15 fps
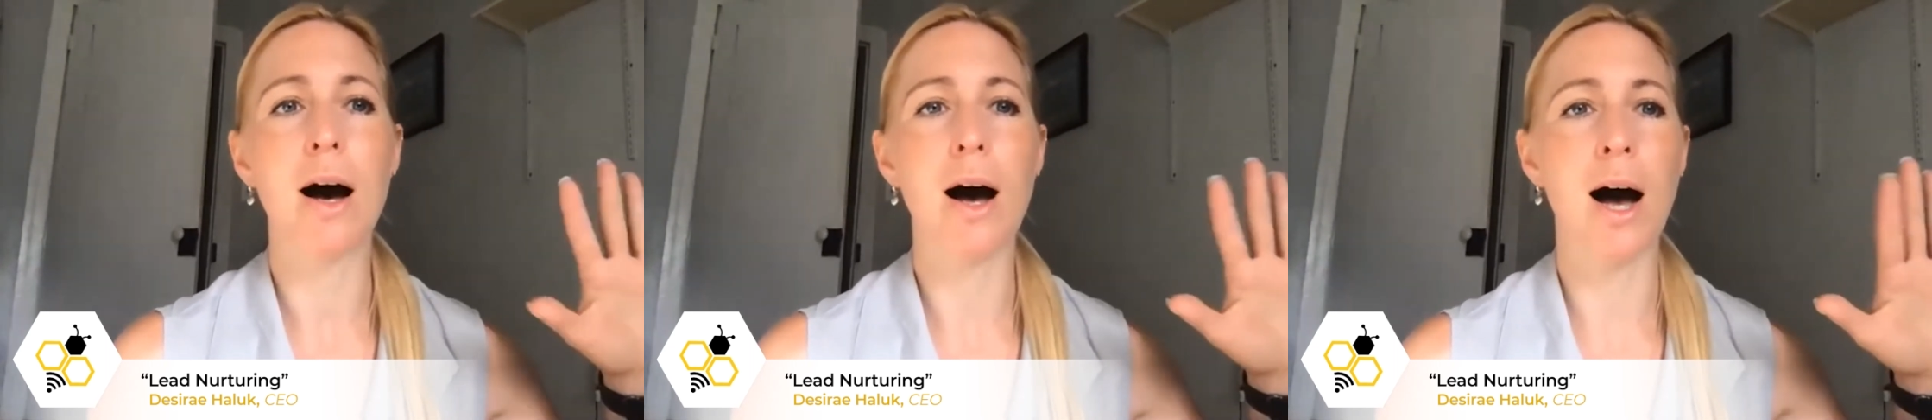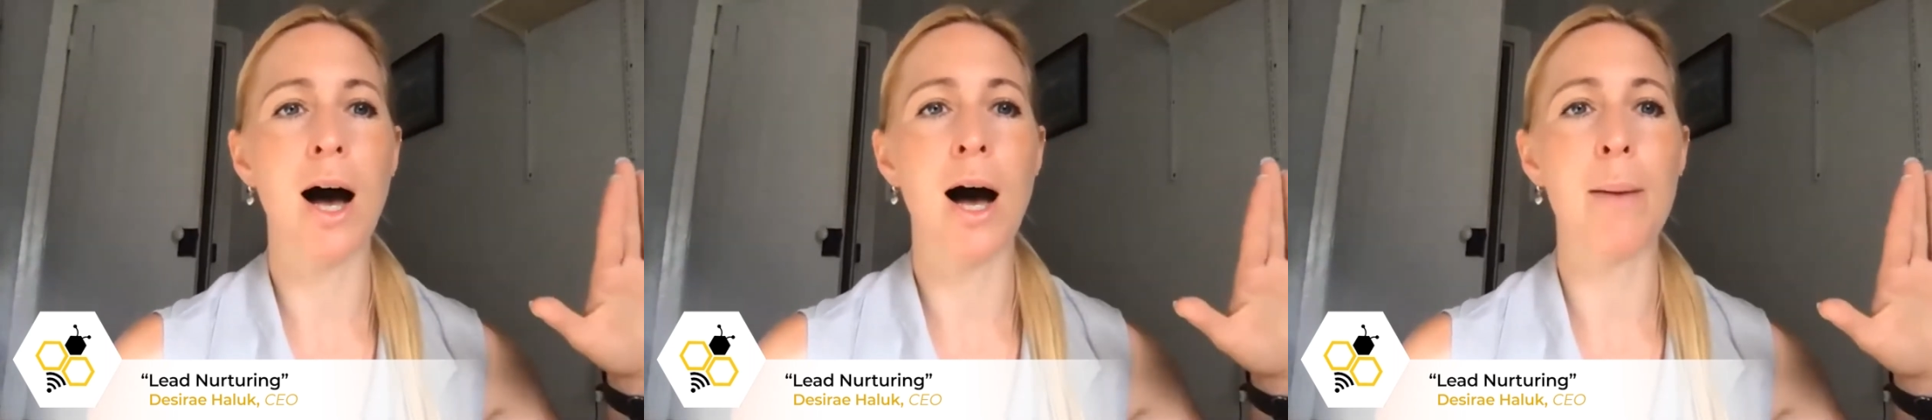
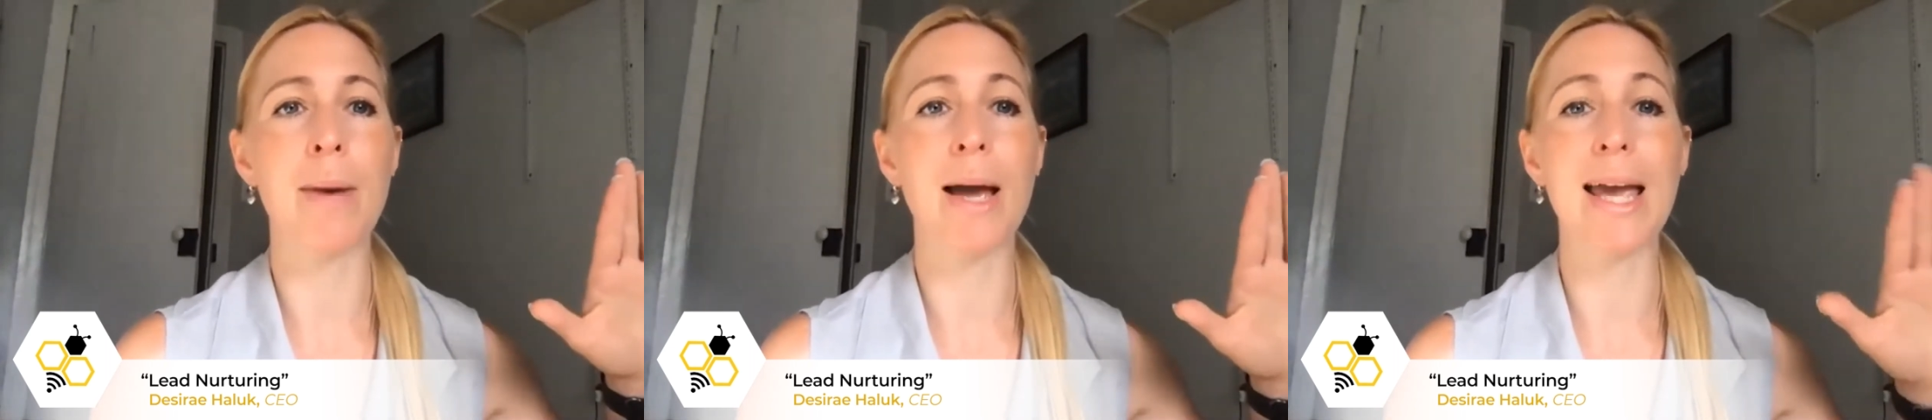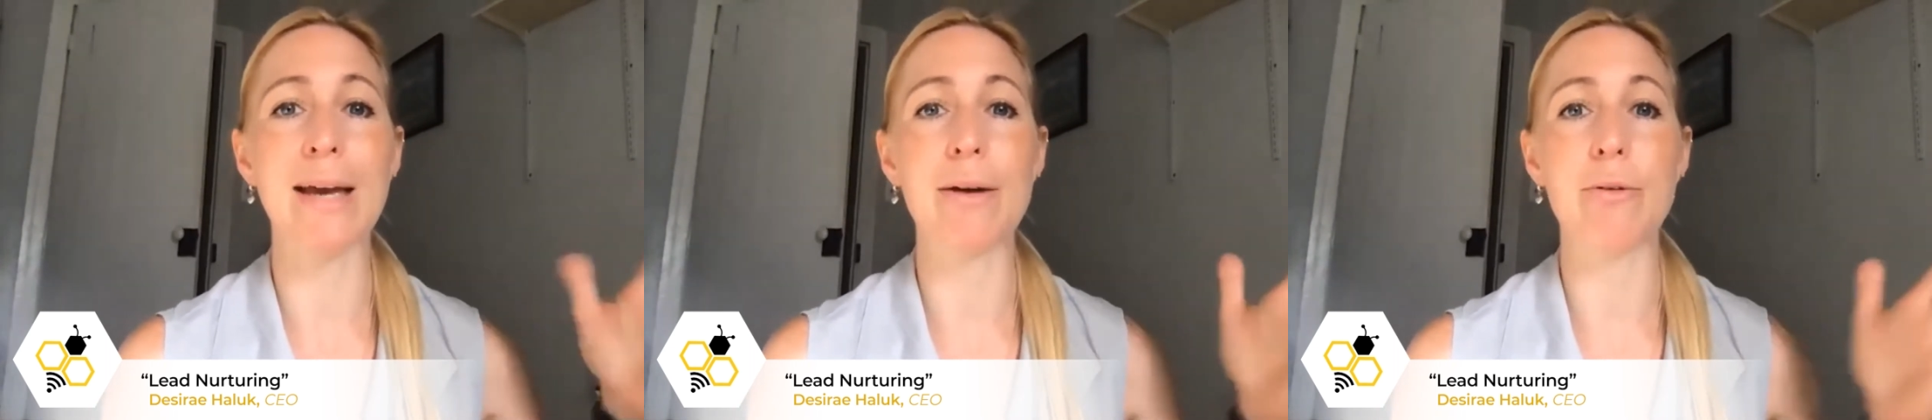
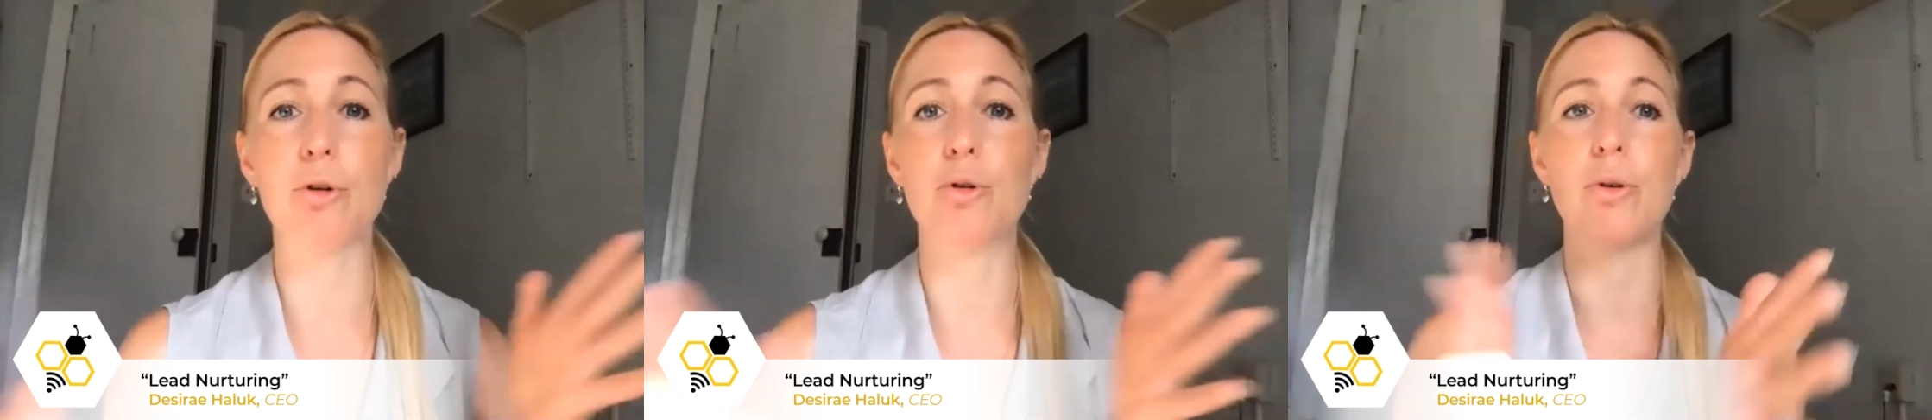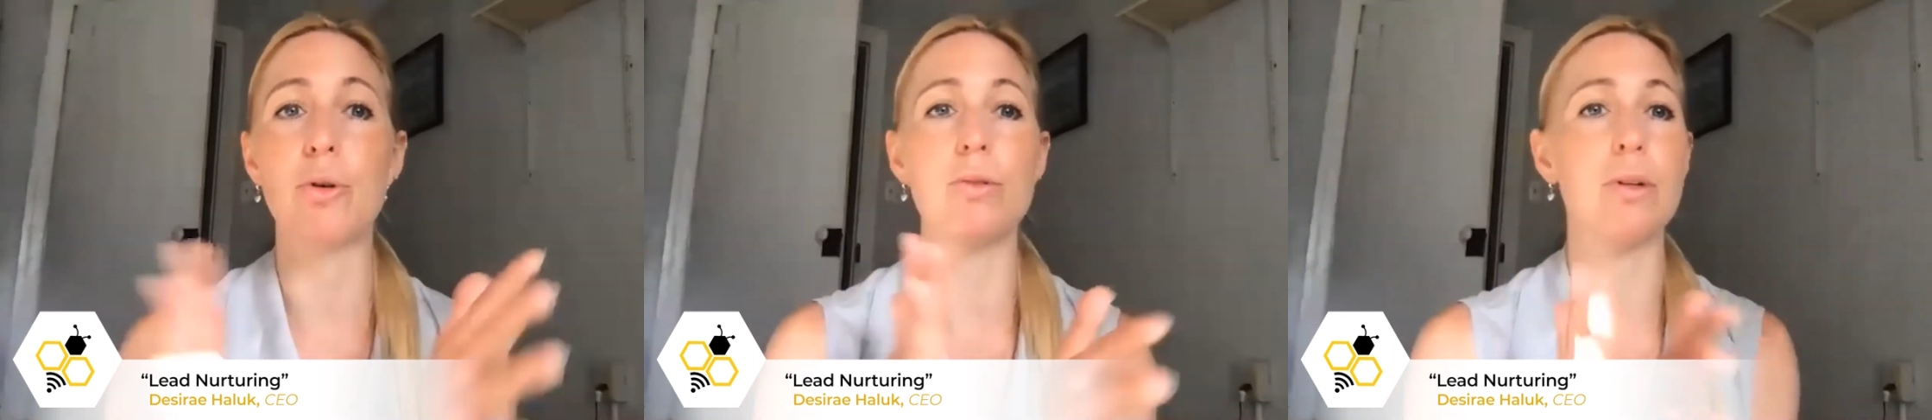
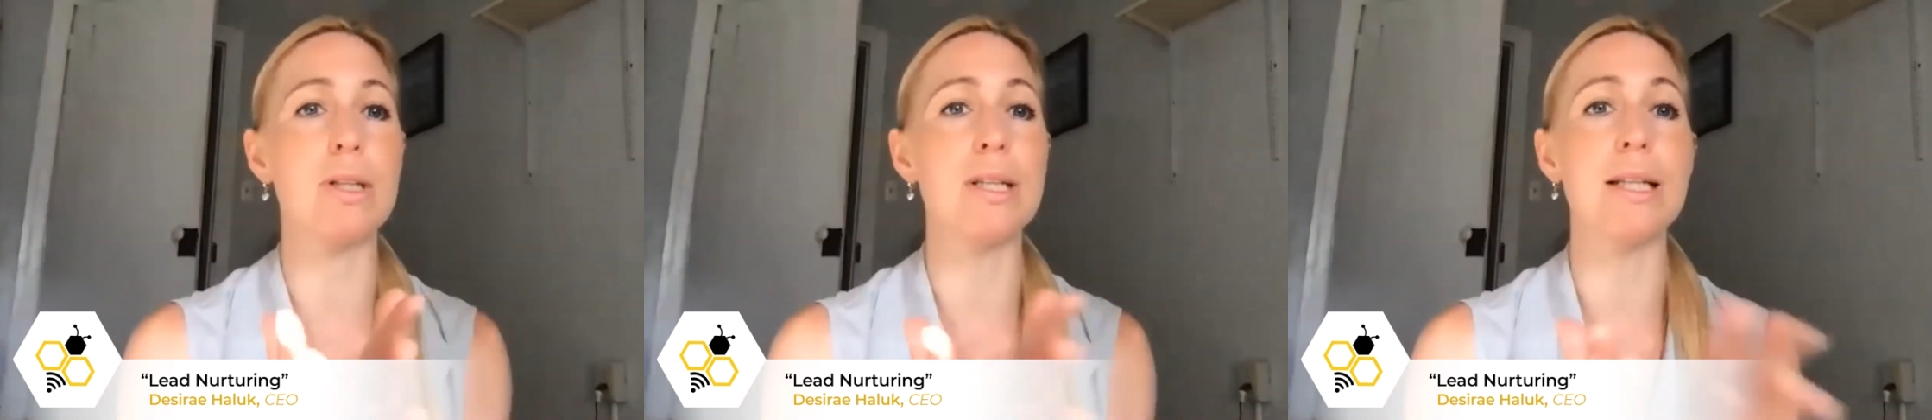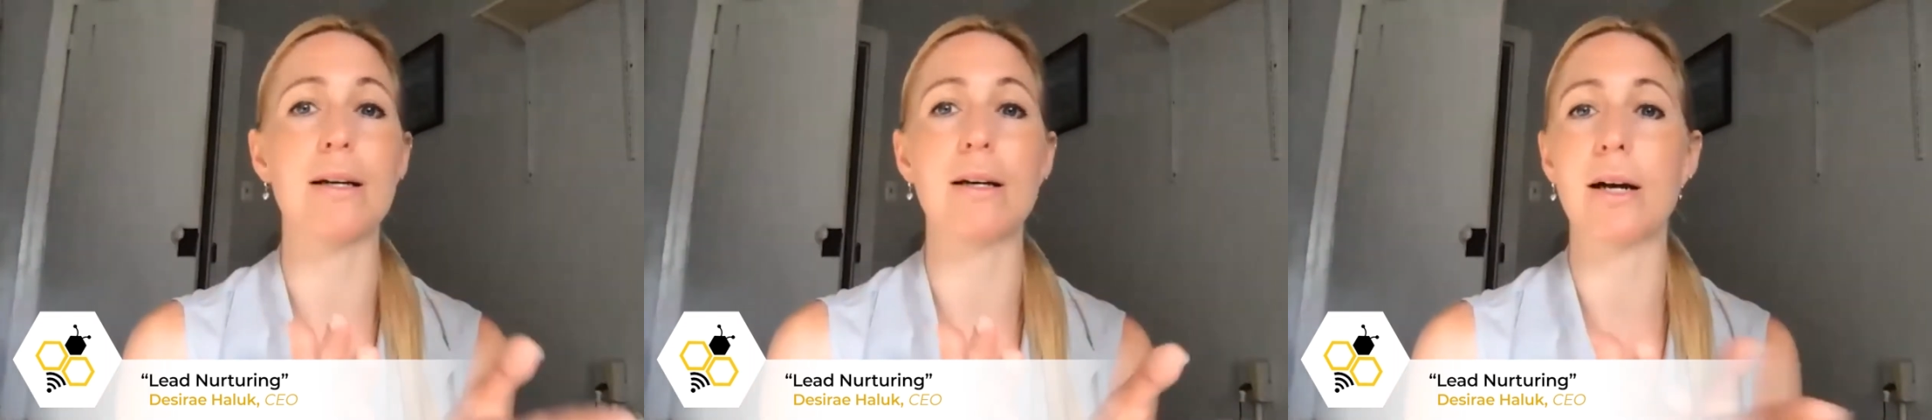
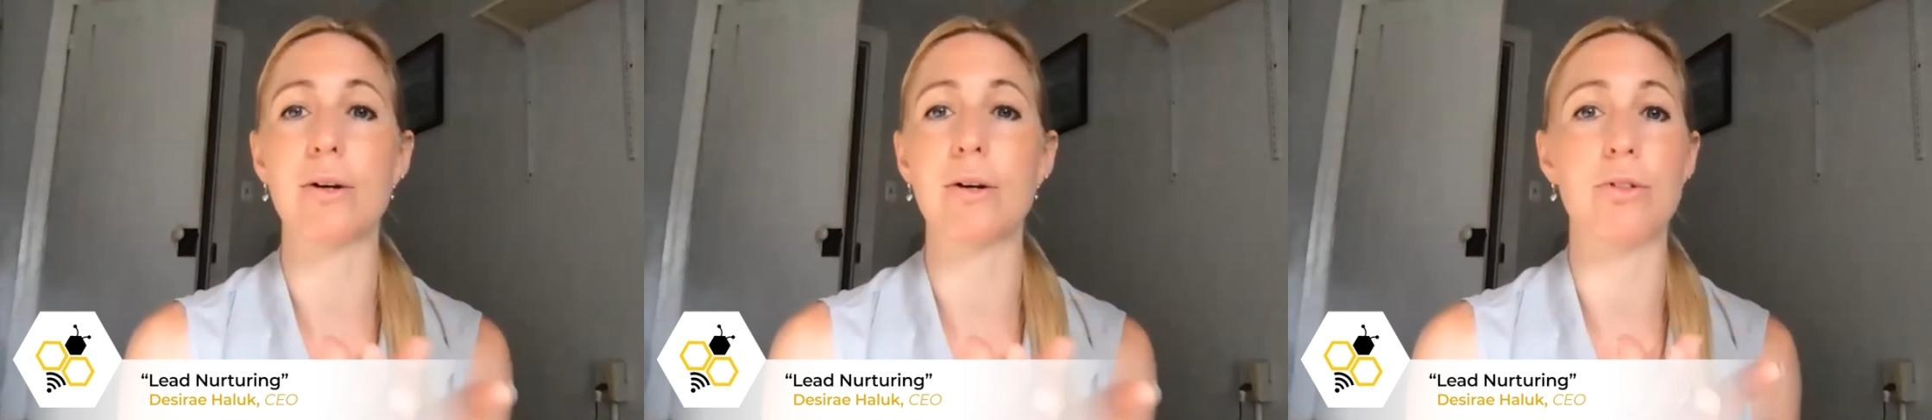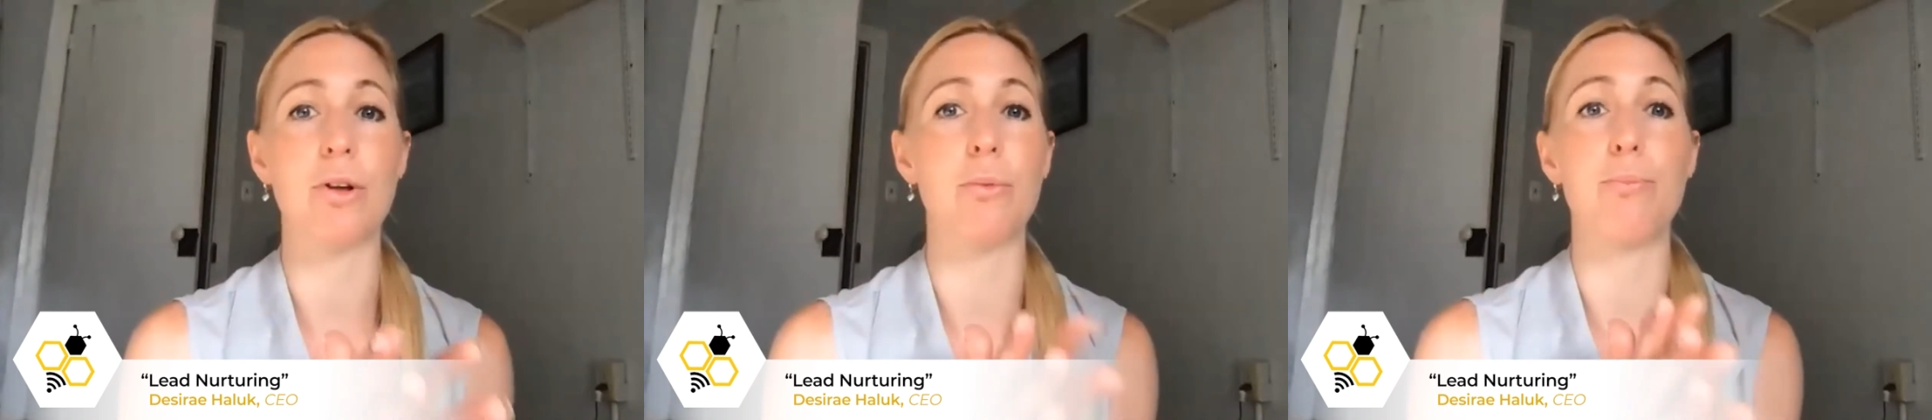
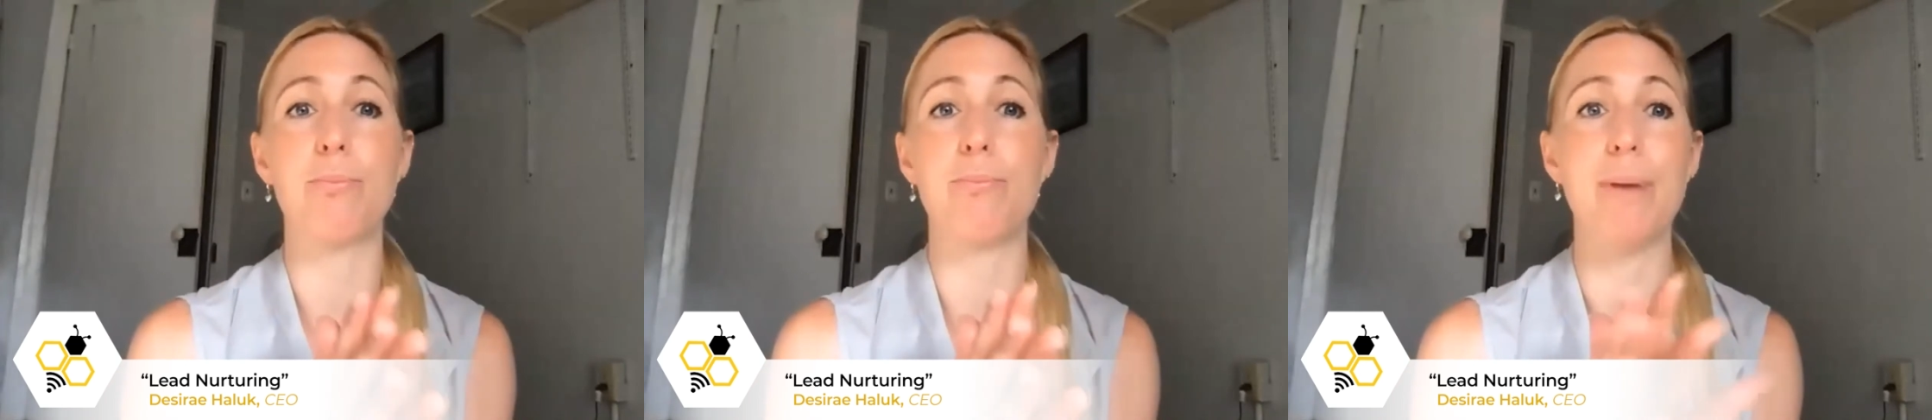The